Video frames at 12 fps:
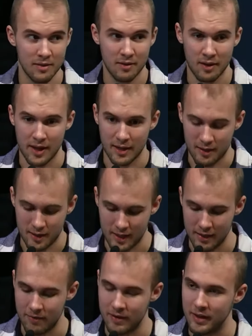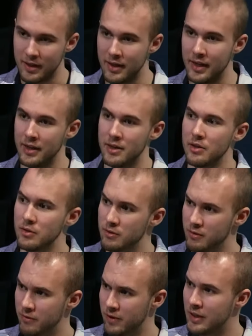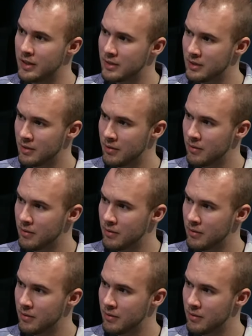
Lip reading: that David and Daniel faced.